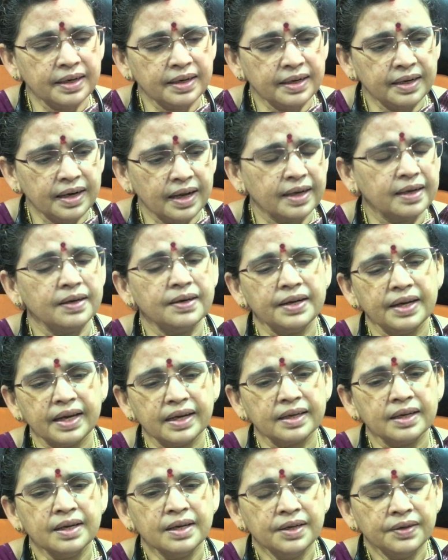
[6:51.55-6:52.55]
degludec,
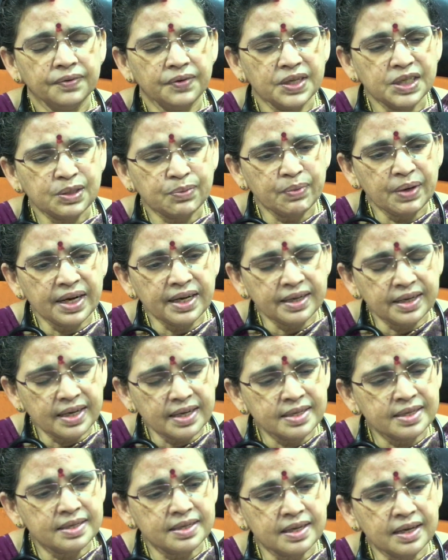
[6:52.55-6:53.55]
which
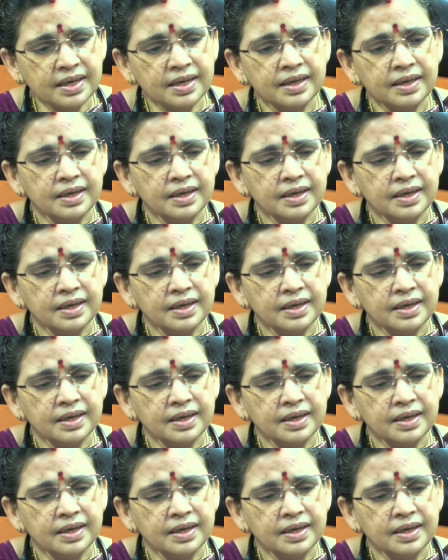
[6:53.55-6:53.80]
maintains the